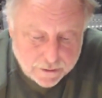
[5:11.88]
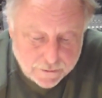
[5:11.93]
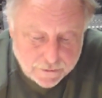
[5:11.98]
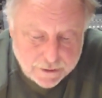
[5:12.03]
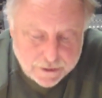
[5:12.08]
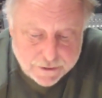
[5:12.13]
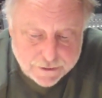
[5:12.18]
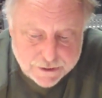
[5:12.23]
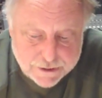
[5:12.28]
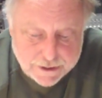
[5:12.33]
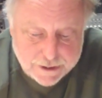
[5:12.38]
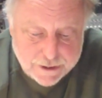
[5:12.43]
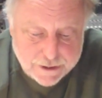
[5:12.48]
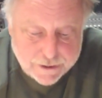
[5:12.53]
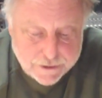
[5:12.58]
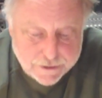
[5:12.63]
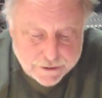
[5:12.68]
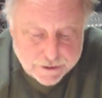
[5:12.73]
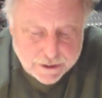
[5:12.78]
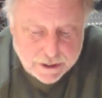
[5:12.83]
This
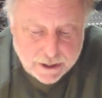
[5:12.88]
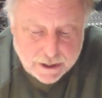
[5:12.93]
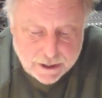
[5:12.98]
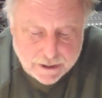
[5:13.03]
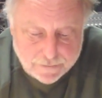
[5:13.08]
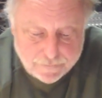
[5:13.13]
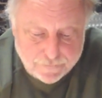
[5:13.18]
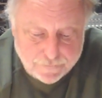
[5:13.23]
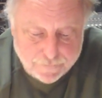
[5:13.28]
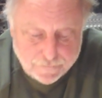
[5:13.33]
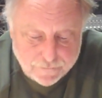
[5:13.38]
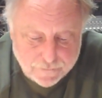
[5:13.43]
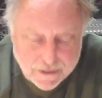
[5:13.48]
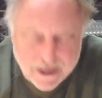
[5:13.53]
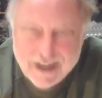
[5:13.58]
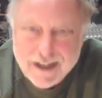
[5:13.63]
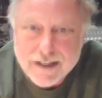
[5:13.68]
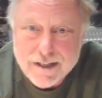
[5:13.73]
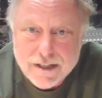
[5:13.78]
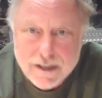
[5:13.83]
is, um,
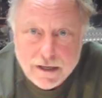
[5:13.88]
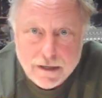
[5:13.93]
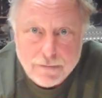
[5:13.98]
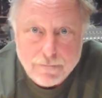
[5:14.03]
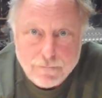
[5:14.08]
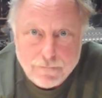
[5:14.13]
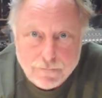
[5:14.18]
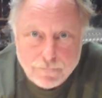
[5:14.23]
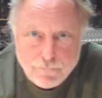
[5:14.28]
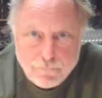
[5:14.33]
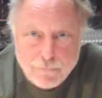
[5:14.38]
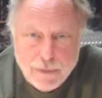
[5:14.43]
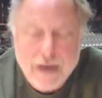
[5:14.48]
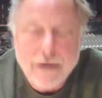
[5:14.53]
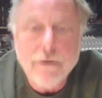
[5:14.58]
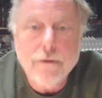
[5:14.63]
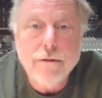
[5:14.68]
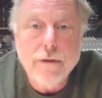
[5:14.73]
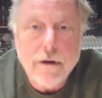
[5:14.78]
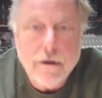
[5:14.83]
like I said,
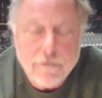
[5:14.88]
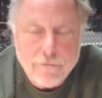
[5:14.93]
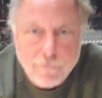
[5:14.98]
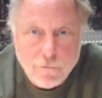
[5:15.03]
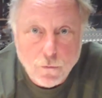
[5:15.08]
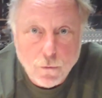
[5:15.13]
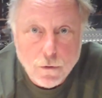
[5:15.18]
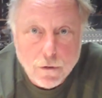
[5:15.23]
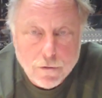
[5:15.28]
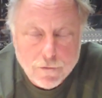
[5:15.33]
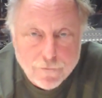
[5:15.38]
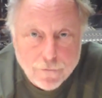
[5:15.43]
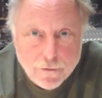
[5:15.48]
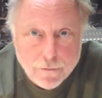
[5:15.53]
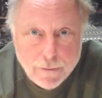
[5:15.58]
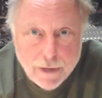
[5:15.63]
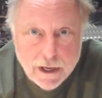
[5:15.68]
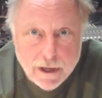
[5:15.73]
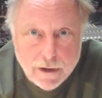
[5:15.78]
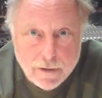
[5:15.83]
better than a four for
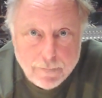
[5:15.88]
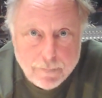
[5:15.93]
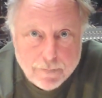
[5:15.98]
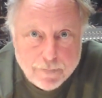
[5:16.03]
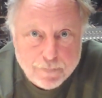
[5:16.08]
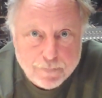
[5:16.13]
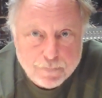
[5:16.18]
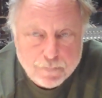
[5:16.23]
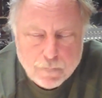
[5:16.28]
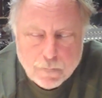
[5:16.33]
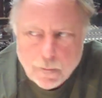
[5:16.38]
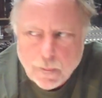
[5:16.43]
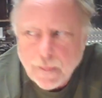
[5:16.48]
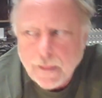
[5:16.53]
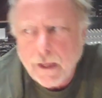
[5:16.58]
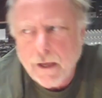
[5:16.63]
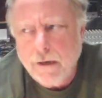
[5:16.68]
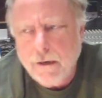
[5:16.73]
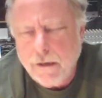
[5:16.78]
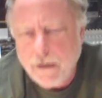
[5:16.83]
me.
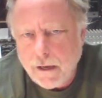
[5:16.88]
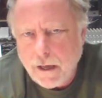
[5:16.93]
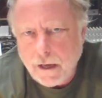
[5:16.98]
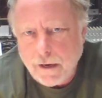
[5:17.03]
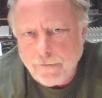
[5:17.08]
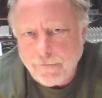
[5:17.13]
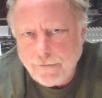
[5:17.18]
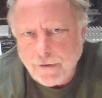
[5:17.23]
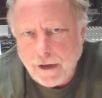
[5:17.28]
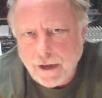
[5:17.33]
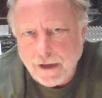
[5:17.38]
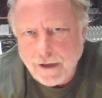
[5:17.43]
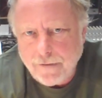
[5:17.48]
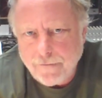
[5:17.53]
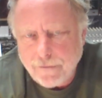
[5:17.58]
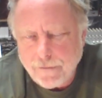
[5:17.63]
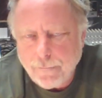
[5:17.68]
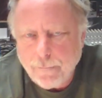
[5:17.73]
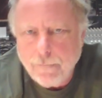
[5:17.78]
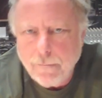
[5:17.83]
Not a five,
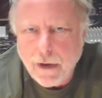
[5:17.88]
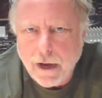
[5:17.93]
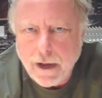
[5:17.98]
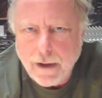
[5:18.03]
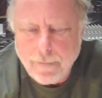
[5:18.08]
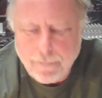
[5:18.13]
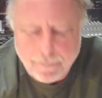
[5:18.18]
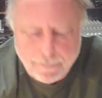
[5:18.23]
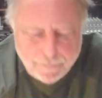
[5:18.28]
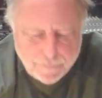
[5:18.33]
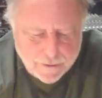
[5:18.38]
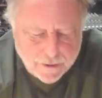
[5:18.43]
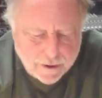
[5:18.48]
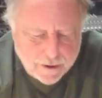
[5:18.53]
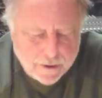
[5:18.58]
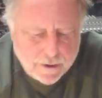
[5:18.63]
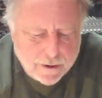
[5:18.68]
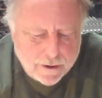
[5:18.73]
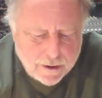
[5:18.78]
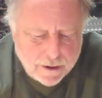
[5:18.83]
but
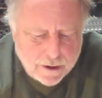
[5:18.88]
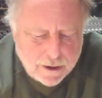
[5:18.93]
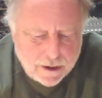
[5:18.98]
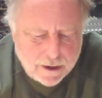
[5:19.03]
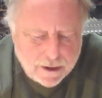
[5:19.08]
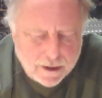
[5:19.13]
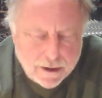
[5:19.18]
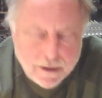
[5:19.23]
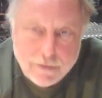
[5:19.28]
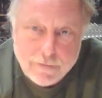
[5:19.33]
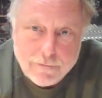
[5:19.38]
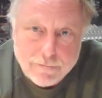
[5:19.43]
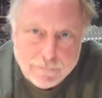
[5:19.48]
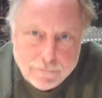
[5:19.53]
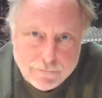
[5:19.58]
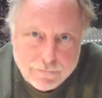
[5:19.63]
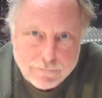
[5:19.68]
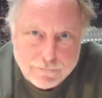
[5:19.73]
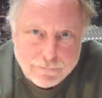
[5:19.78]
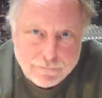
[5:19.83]

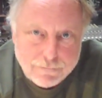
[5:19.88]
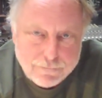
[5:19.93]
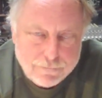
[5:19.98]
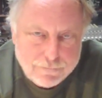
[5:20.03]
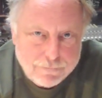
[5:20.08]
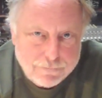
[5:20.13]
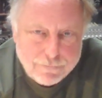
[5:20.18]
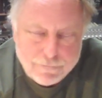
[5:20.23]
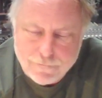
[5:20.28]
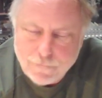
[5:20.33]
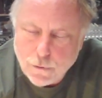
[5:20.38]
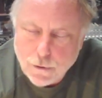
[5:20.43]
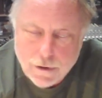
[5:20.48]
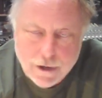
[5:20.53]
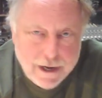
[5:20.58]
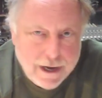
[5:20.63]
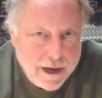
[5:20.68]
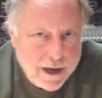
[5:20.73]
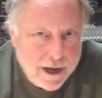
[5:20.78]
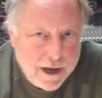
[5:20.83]
uh, four and
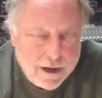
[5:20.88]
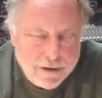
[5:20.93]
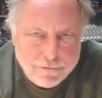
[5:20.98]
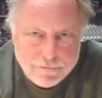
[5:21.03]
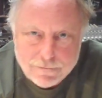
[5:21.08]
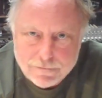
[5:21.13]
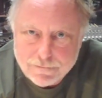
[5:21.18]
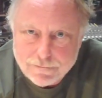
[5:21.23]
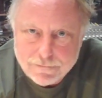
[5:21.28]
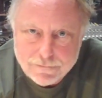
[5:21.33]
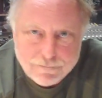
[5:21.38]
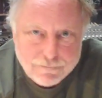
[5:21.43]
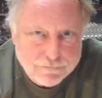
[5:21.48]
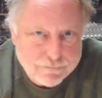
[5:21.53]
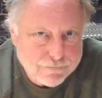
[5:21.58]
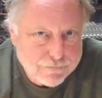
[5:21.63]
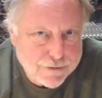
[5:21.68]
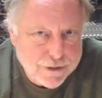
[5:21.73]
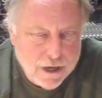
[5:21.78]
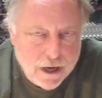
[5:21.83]
a half.
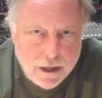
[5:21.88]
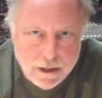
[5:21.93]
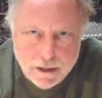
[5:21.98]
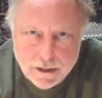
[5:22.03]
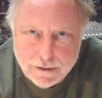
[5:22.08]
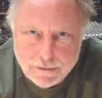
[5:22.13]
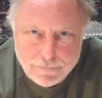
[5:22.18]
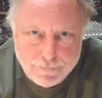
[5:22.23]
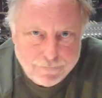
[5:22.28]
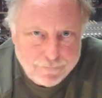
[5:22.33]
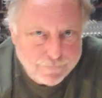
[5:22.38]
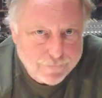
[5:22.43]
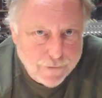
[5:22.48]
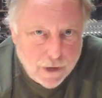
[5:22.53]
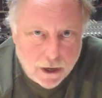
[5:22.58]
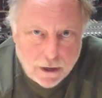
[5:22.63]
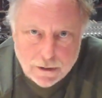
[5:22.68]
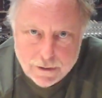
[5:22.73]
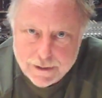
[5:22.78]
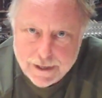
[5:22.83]
Solid.
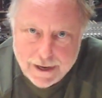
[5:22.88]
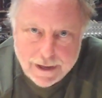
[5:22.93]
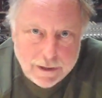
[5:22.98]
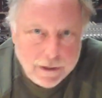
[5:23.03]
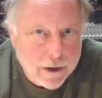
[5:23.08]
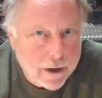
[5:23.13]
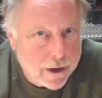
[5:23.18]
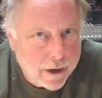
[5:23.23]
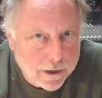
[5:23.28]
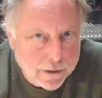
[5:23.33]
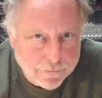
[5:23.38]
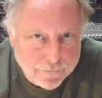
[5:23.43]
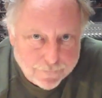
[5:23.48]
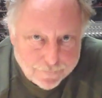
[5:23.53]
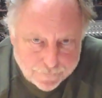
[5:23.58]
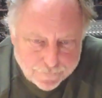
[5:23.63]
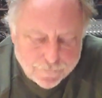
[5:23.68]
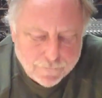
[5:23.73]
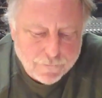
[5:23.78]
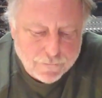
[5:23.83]
All day long.
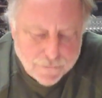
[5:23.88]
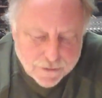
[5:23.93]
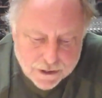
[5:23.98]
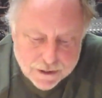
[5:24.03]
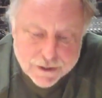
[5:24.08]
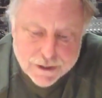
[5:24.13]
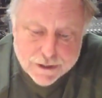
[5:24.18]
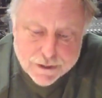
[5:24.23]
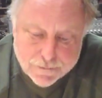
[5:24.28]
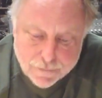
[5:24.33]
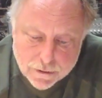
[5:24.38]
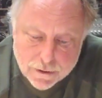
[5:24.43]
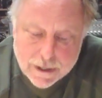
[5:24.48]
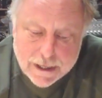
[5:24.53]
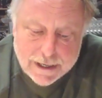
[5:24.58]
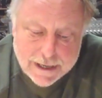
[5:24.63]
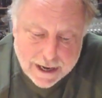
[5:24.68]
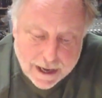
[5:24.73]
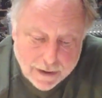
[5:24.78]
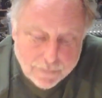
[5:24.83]
This is pretty
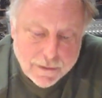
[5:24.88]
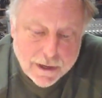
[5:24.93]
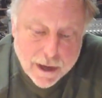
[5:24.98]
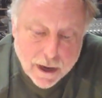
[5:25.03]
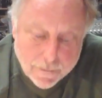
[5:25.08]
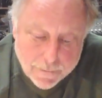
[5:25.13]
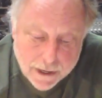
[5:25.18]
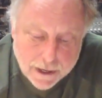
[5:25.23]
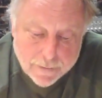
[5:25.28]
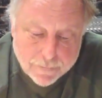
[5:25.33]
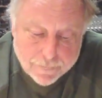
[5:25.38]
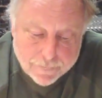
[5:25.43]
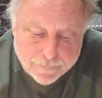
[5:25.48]
damn yummy.